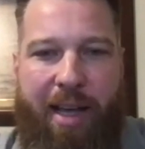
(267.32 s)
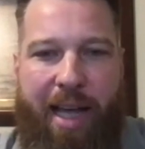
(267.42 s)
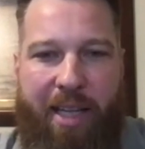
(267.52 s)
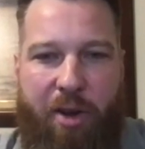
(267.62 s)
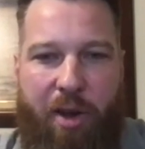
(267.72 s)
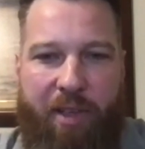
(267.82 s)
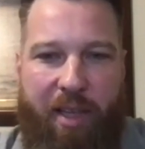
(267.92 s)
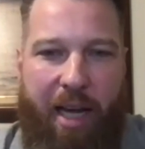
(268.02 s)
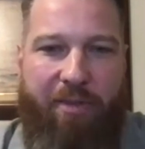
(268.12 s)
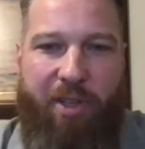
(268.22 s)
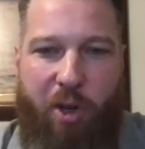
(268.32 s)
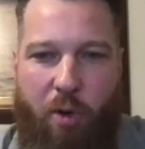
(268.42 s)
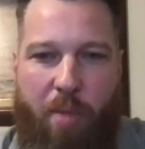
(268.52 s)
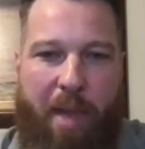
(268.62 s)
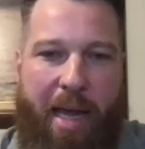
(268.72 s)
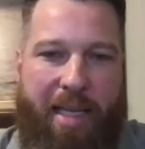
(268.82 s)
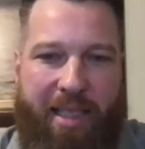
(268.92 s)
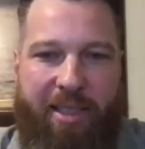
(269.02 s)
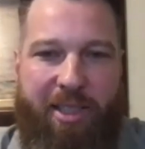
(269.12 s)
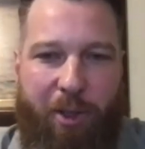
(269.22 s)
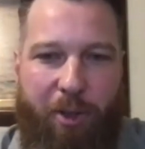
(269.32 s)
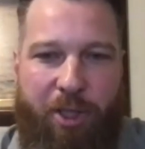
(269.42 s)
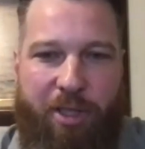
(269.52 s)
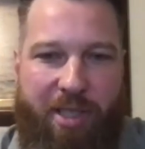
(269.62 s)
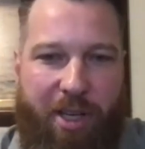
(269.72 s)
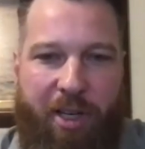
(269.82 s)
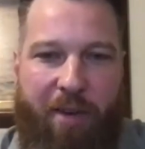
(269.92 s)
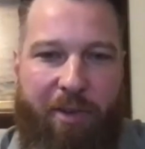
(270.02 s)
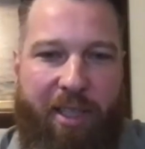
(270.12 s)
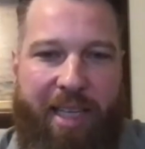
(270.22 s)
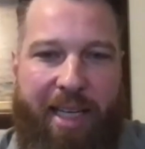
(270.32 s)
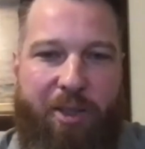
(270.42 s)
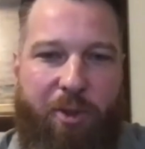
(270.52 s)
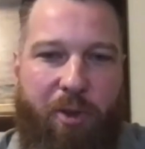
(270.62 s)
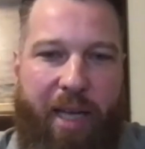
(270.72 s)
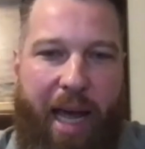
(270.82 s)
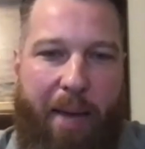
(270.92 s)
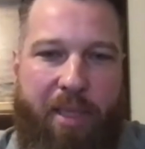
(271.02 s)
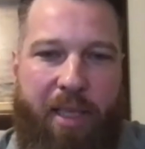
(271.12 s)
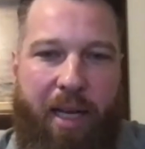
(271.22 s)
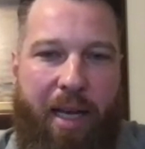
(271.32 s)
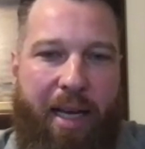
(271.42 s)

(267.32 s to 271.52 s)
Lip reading: And then you have a lot of new amazing solutions that are covering technical gaps.